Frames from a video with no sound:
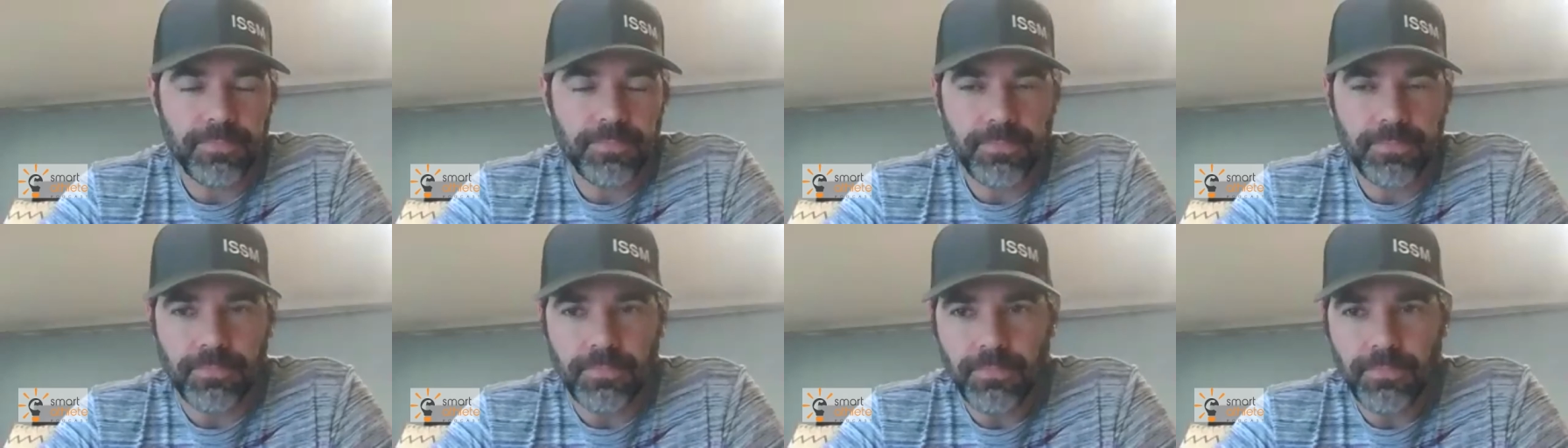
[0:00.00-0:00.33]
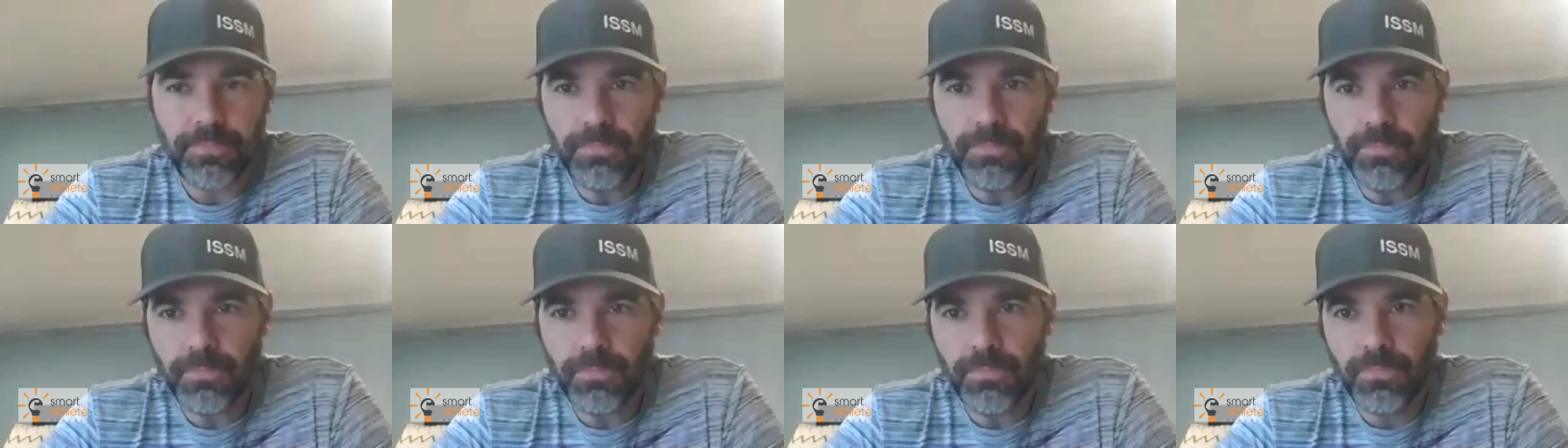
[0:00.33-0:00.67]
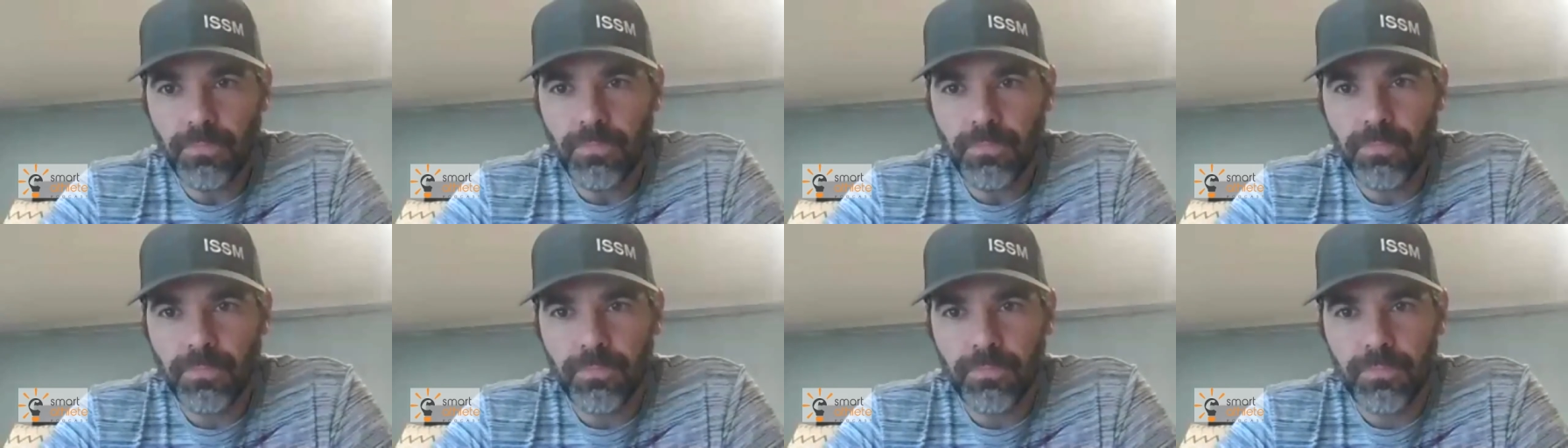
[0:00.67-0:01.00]
Uh, I
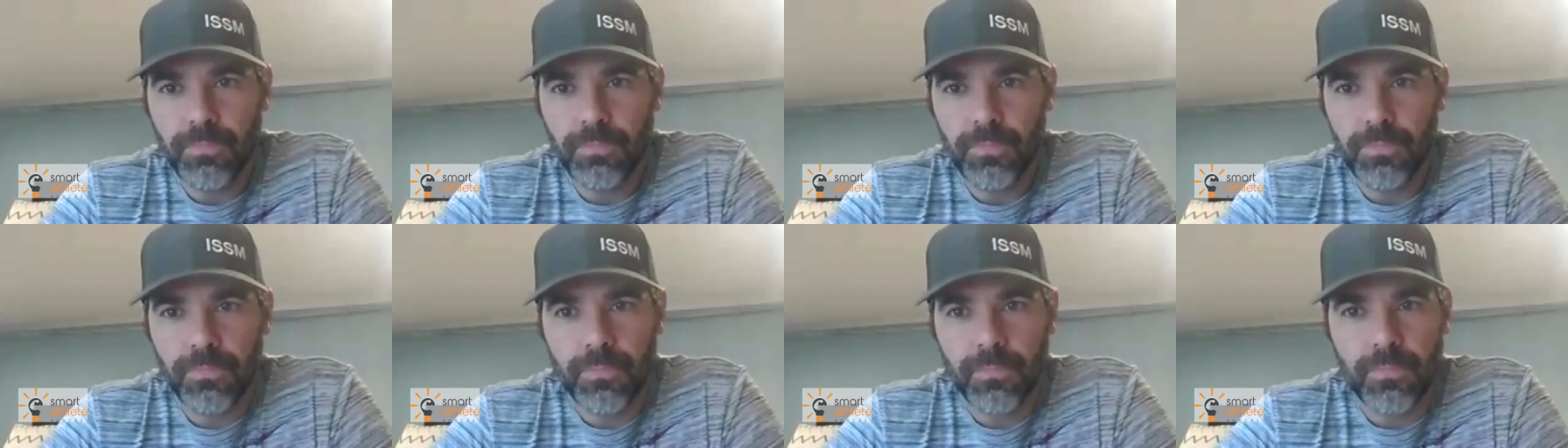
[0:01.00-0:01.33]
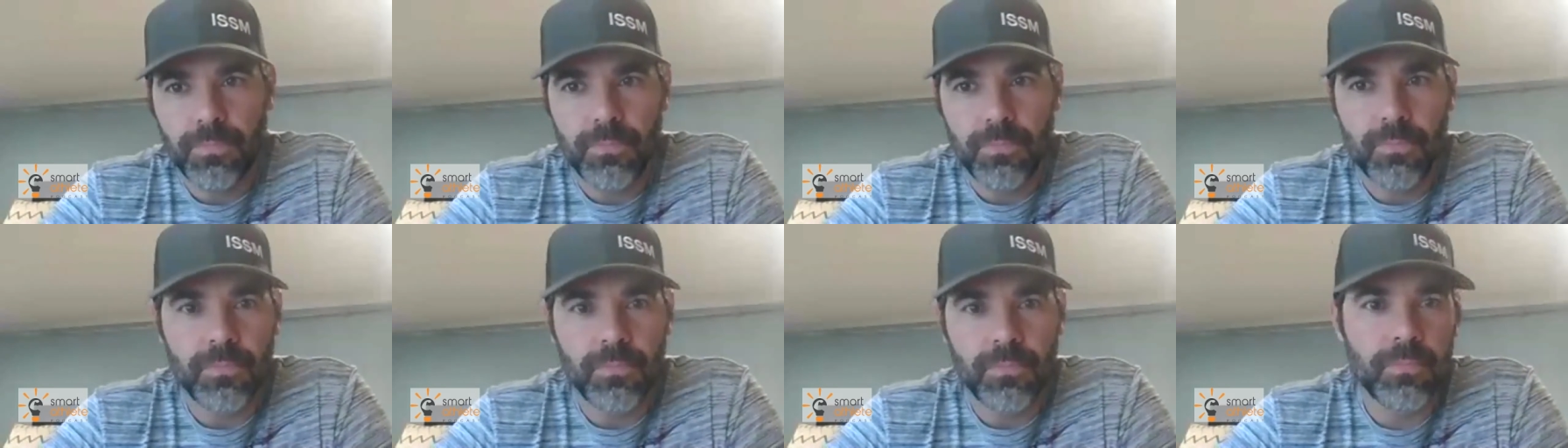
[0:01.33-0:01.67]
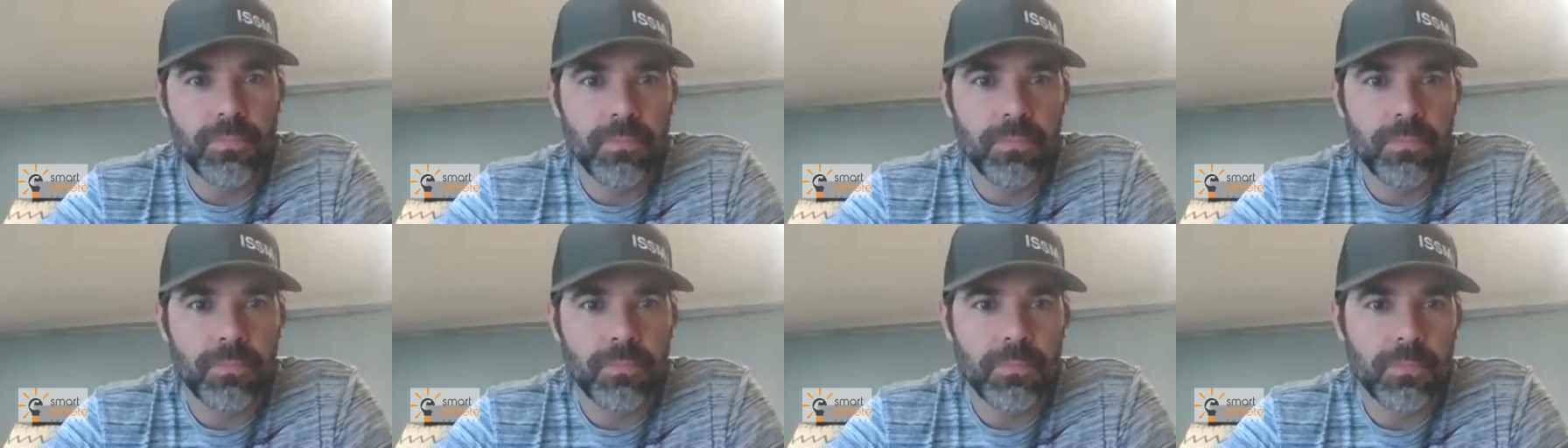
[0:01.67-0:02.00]
assume that's
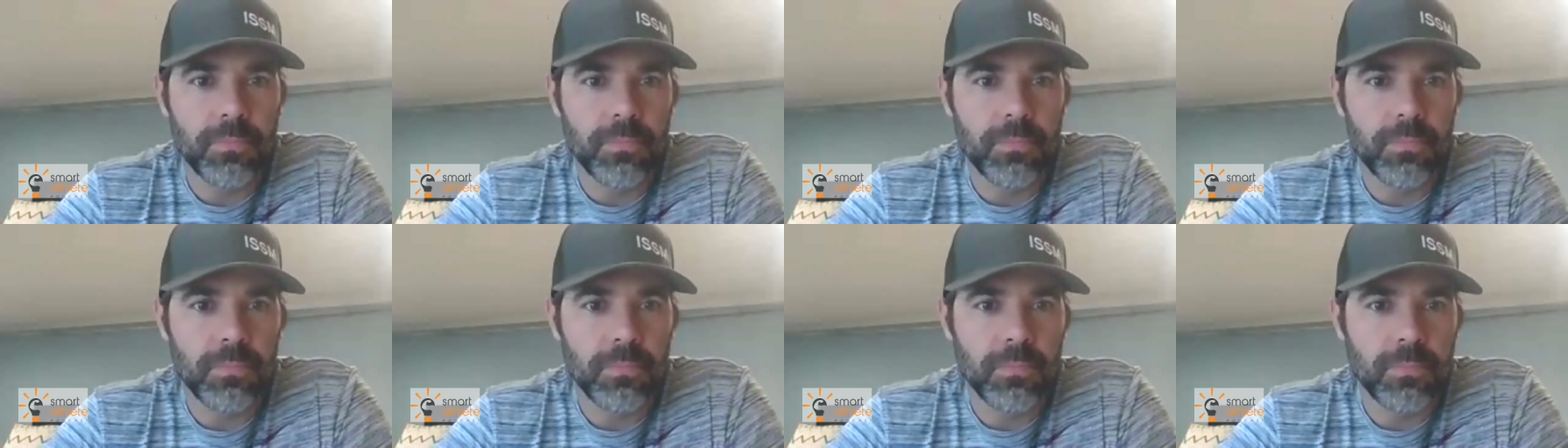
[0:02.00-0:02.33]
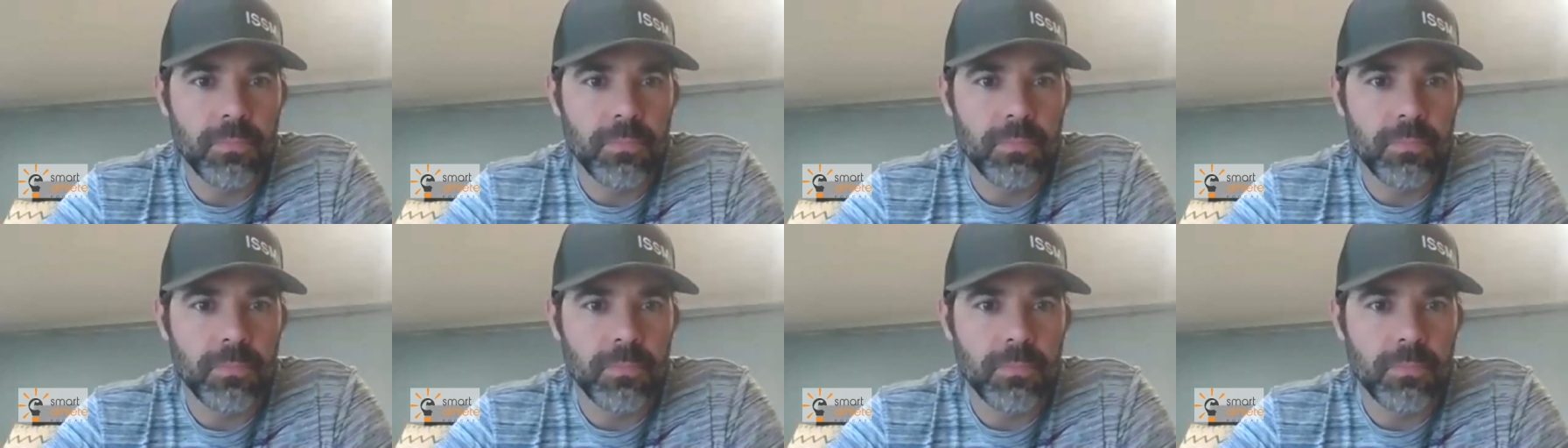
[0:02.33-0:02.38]
under the